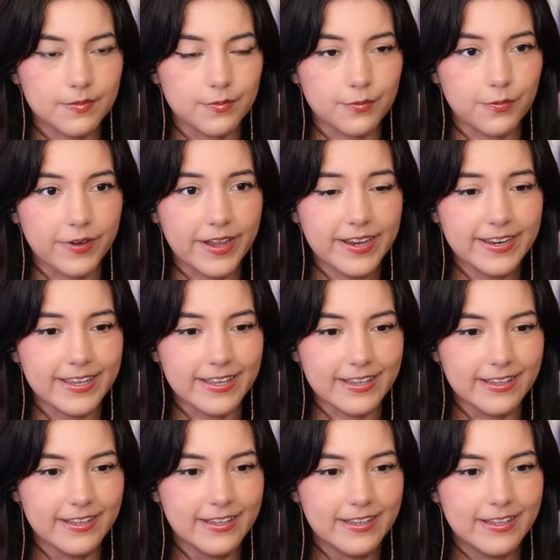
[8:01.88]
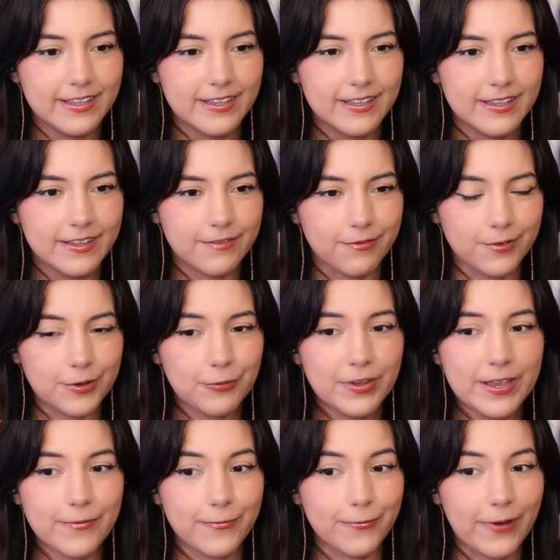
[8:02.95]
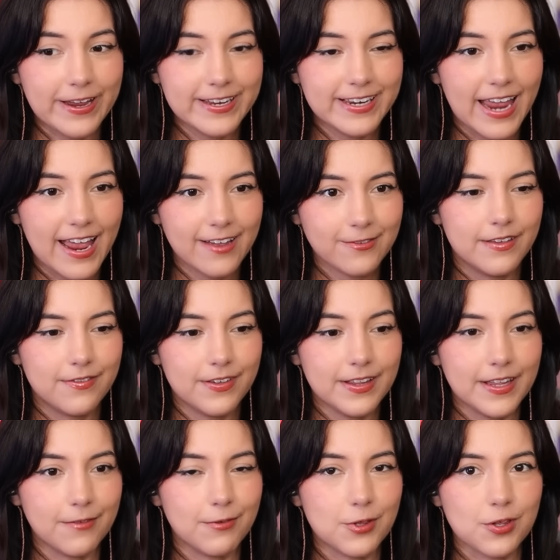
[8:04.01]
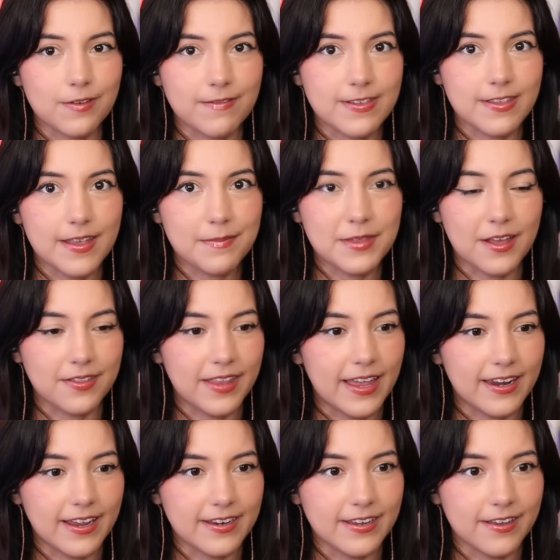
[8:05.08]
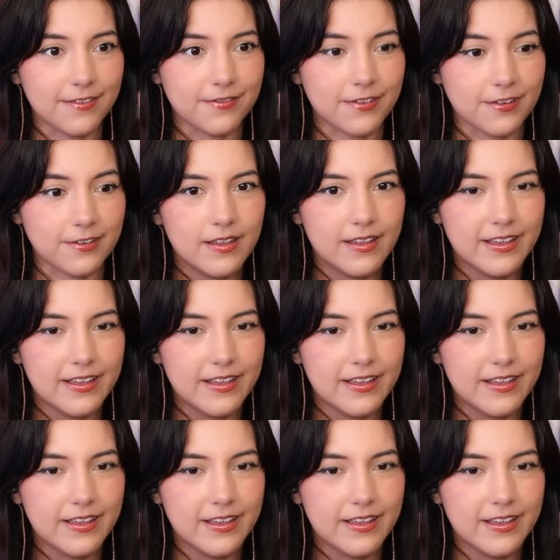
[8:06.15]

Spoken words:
Ready. We're doing it right now? I feel like we should have slept on that idea first.